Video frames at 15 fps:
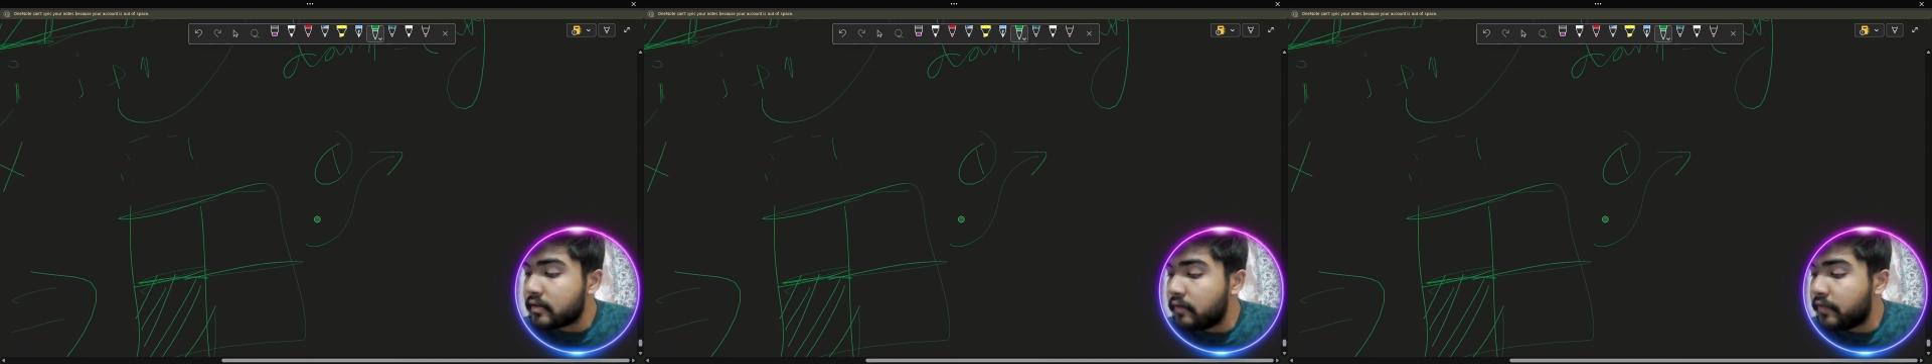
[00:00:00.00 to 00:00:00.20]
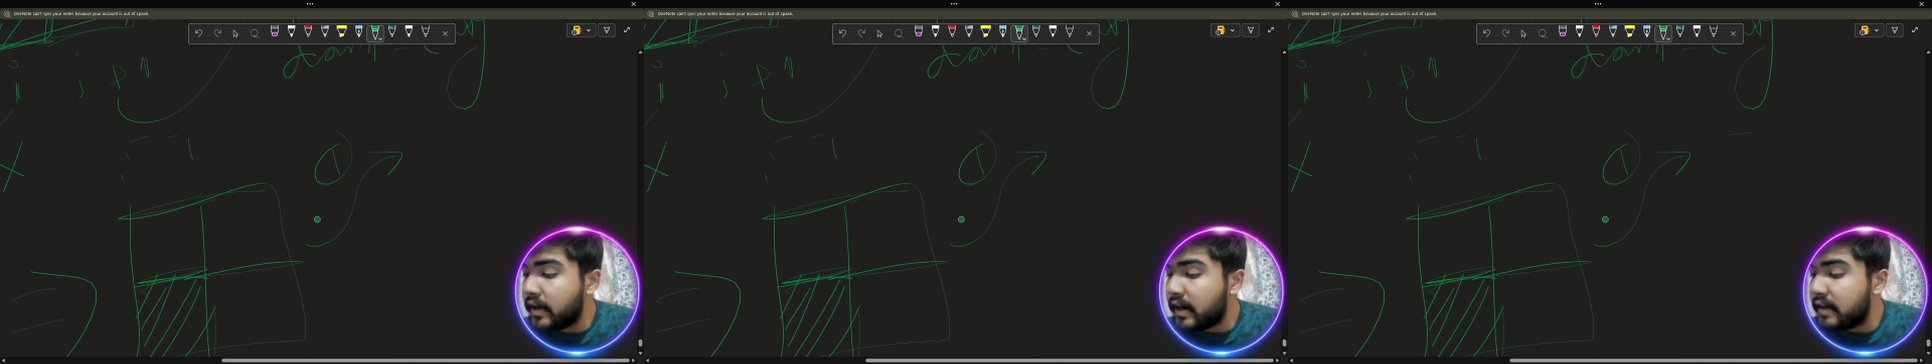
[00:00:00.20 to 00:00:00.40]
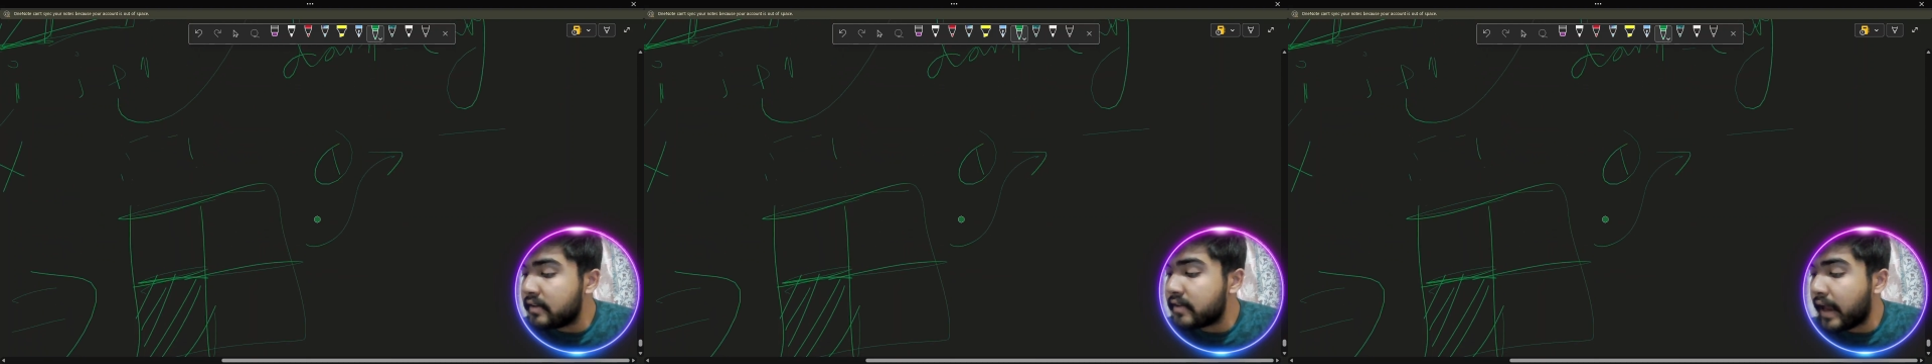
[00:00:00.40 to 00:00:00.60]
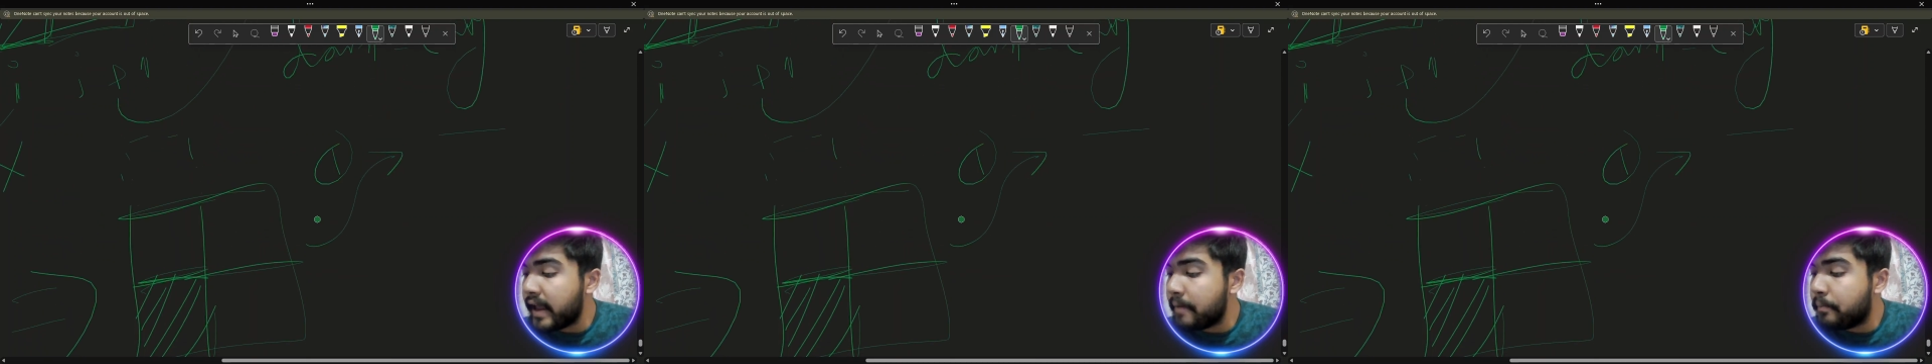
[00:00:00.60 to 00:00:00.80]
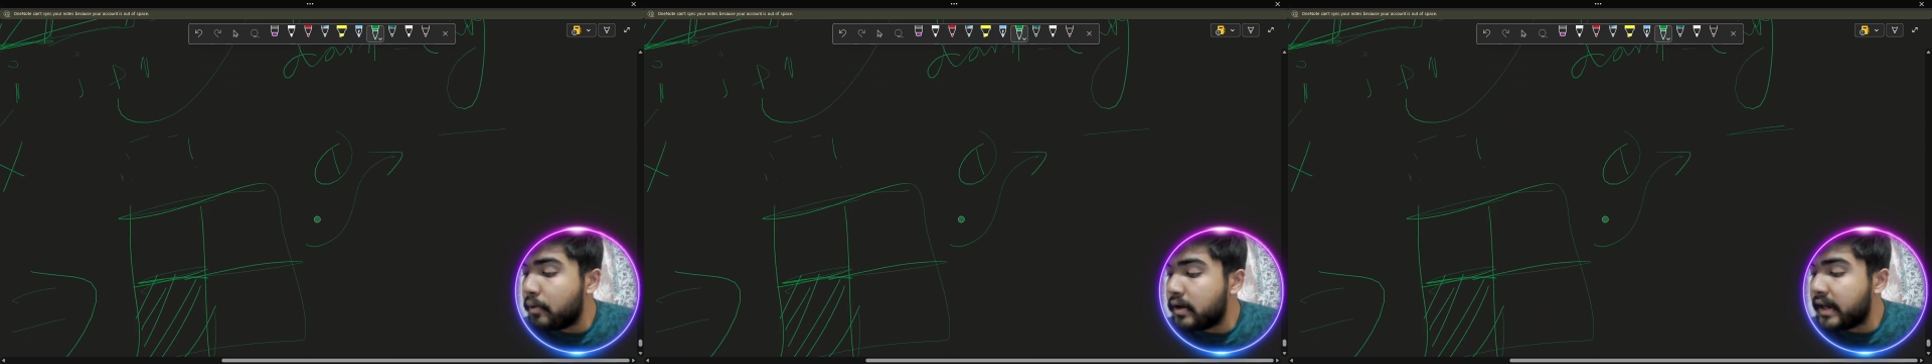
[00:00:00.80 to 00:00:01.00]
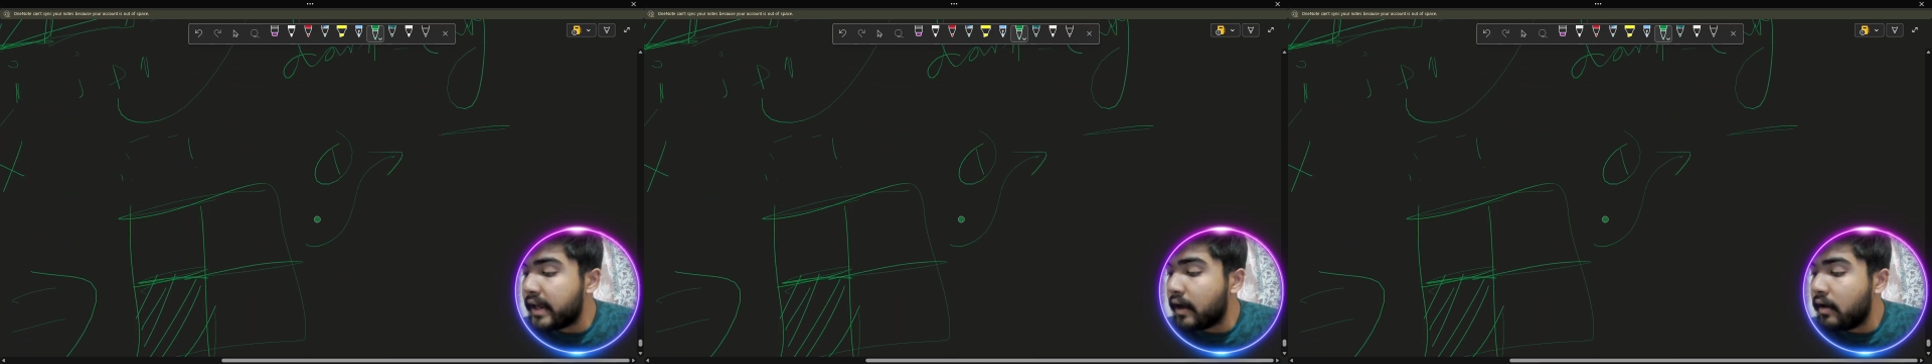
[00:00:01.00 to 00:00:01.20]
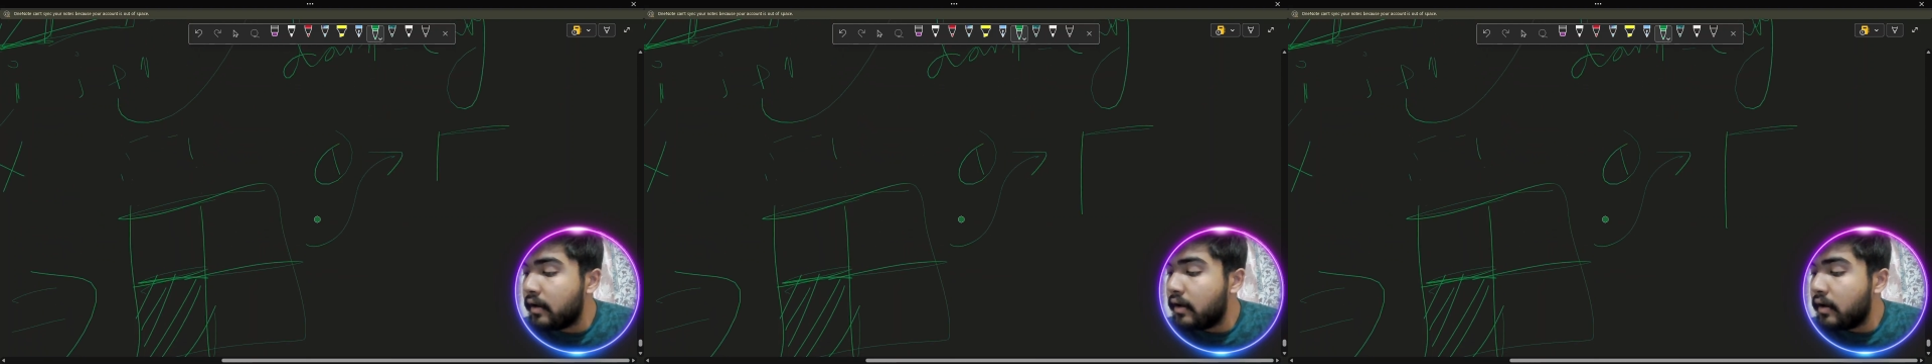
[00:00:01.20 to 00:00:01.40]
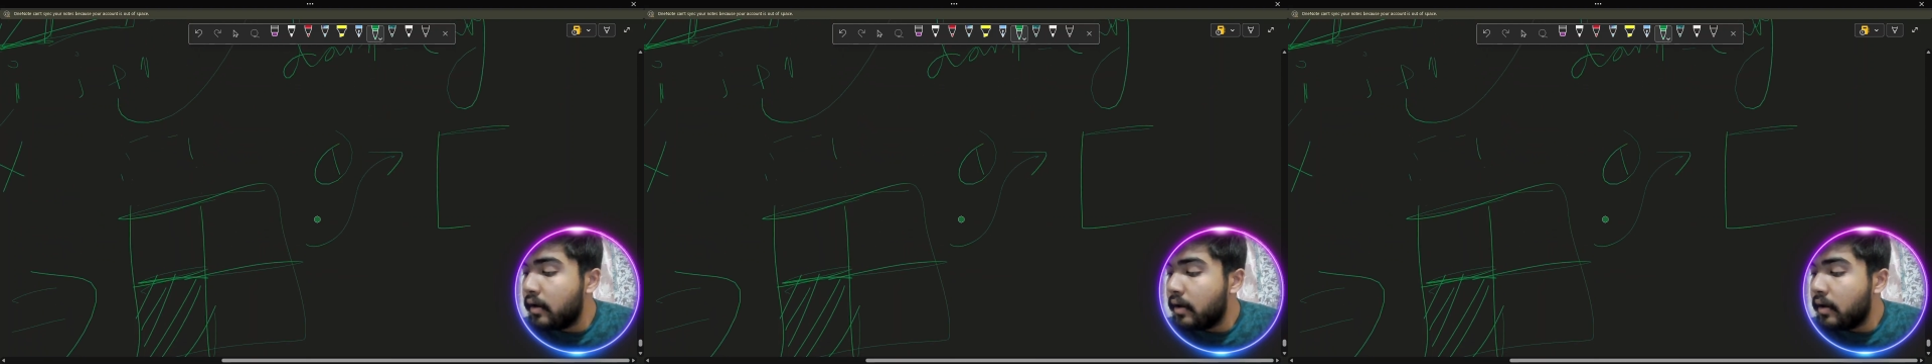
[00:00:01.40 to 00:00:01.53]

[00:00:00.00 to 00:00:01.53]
configurations, I am putting a